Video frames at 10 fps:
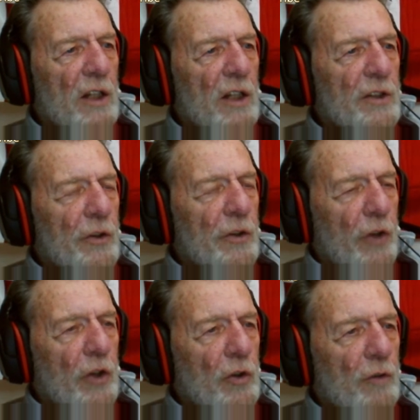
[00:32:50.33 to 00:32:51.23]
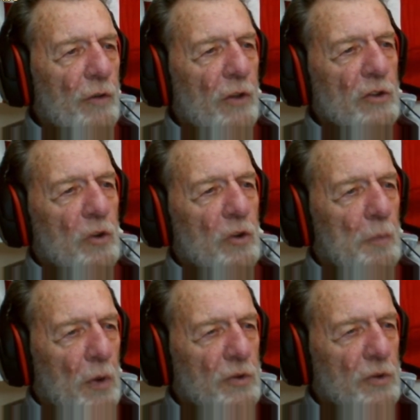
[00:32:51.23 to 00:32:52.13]
under the Universal
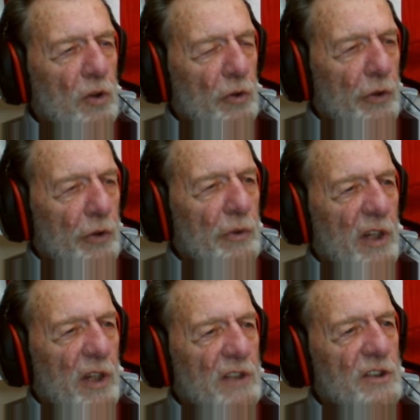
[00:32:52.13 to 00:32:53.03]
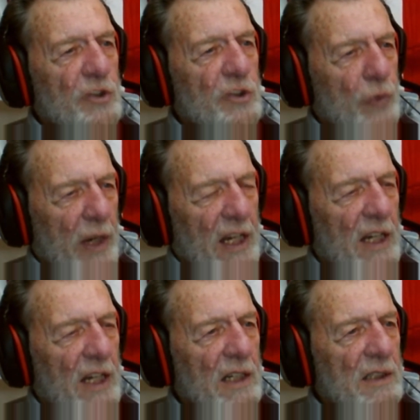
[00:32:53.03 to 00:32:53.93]
Postal Union's
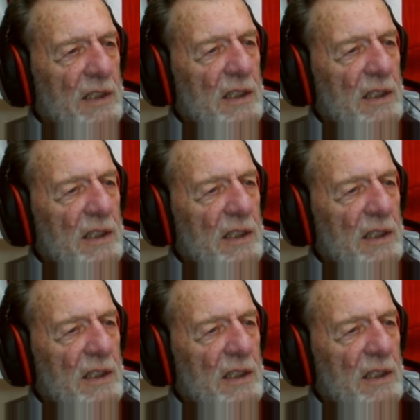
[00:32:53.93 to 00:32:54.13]
treaty,